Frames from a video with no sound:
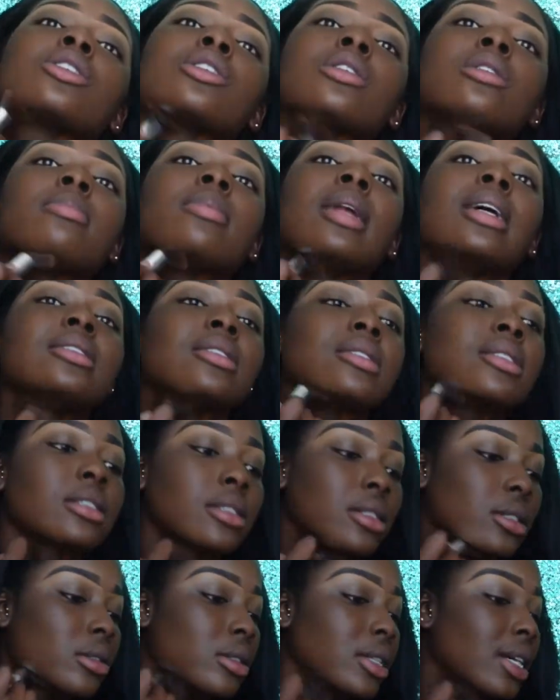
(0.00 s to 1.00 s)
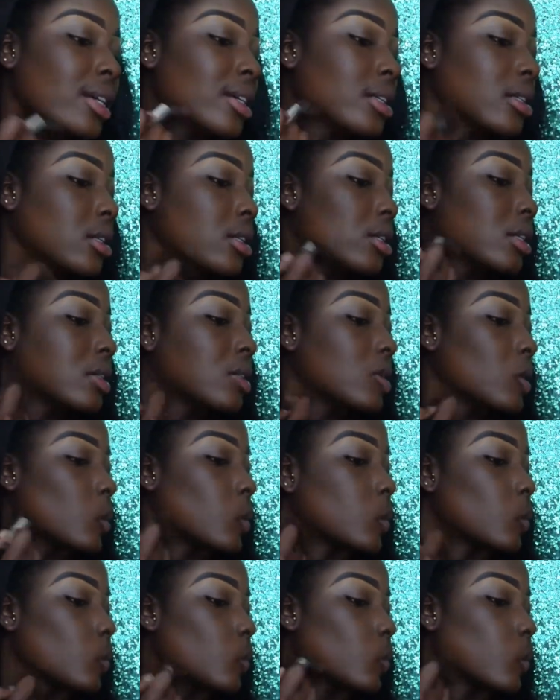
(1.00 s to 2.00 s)
sure you blend into your neck.
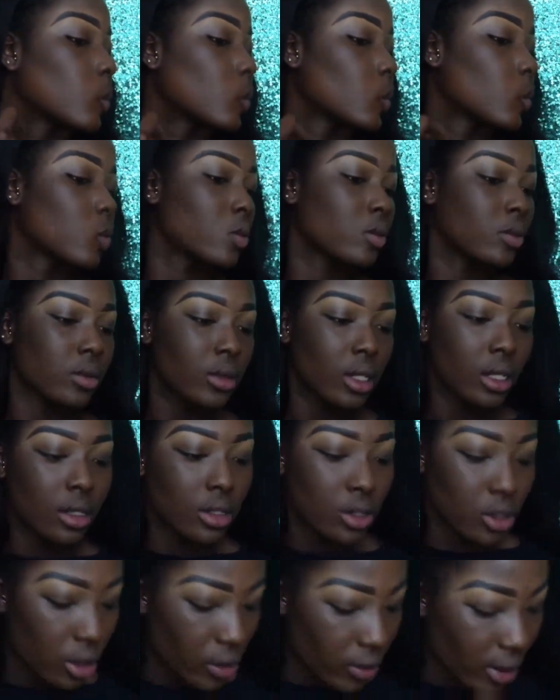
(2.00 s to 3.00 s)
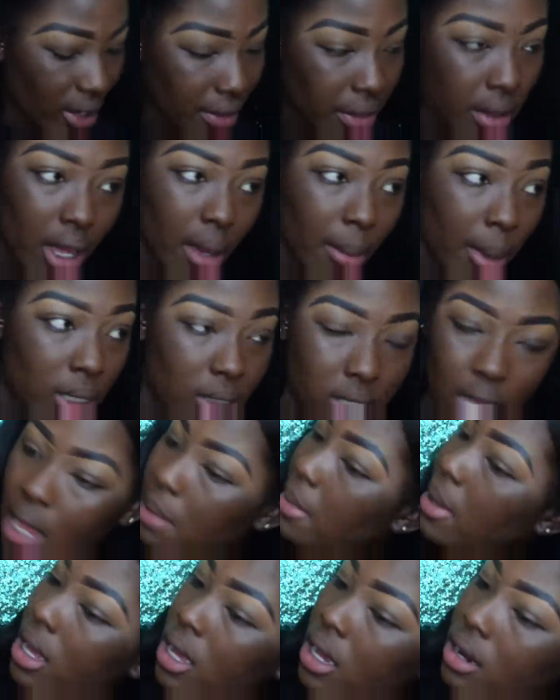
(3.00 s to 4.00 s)
Sorry, I think I might tie
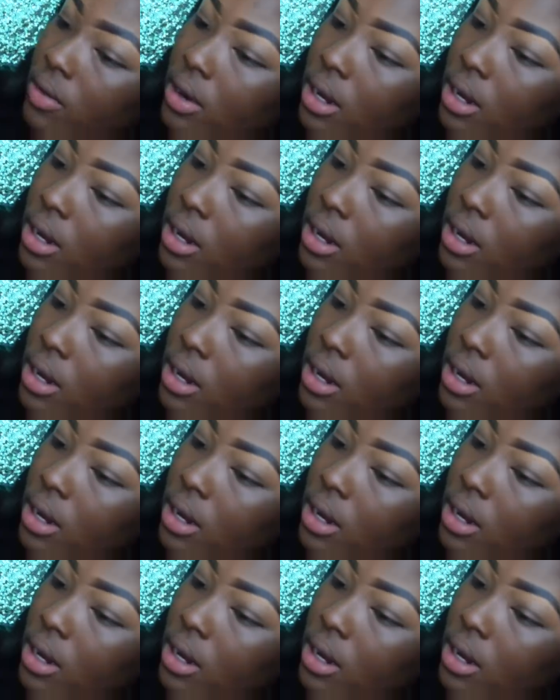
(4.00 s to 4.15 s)
my hair